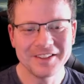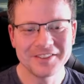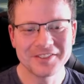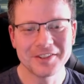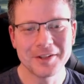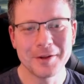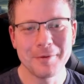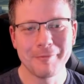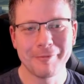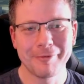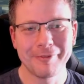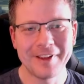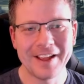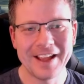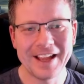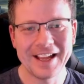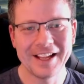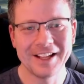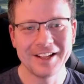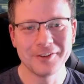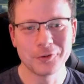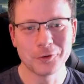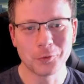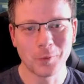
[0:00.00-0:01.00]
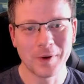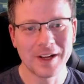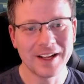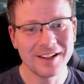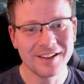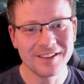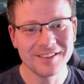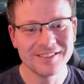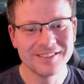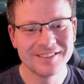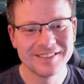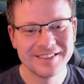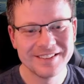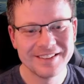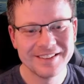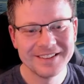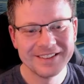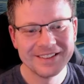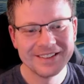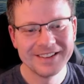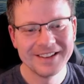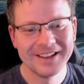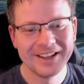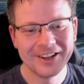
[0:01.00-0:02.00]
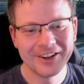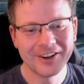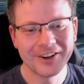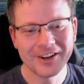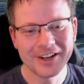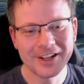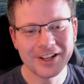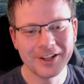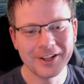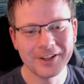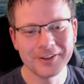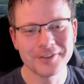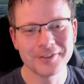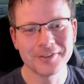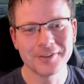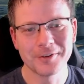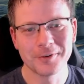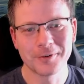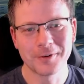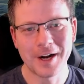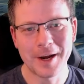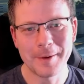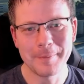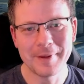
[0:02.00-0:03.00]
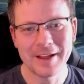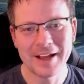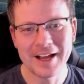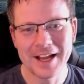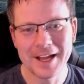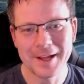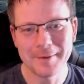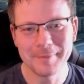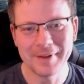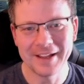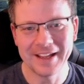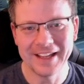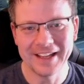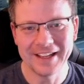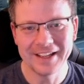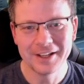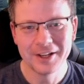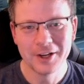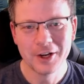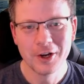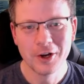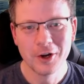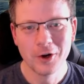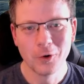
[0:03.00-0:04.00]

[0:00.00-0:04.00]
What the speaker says: Sim fans, well, here it is, right behind me.